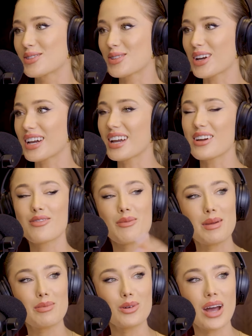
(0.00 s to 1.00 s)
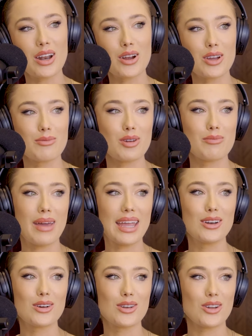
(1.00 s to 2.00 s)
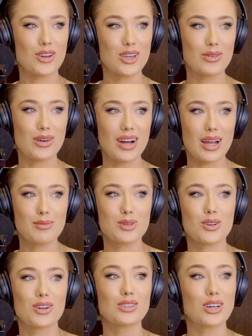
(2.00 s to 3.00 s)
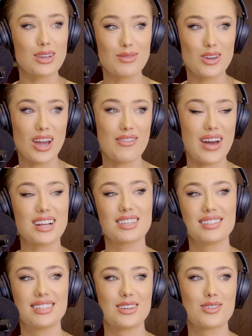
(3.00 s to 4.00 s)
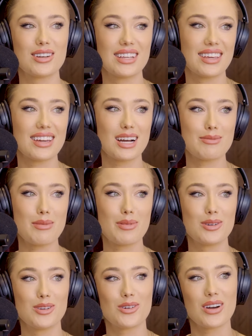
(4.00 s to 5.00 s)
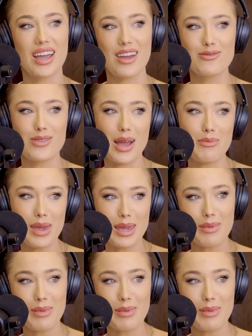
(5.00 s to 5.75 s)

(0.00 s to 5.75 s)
So for people at home who may not know who you are, I'm sure a lot of you have actually seen Kornelia come up on your FYP